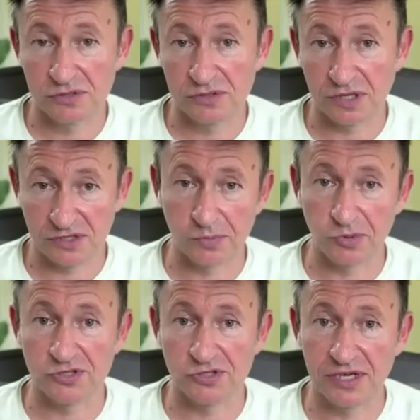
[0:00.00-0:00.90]
That's the
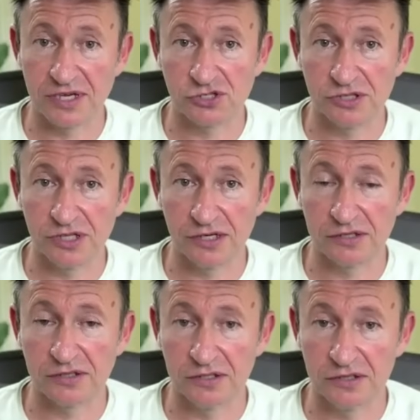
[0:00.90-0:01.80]
personalization data
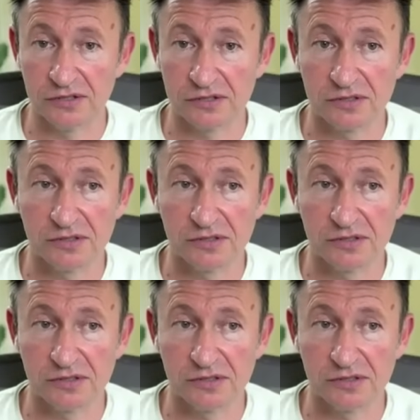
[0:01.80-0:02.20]
it needs.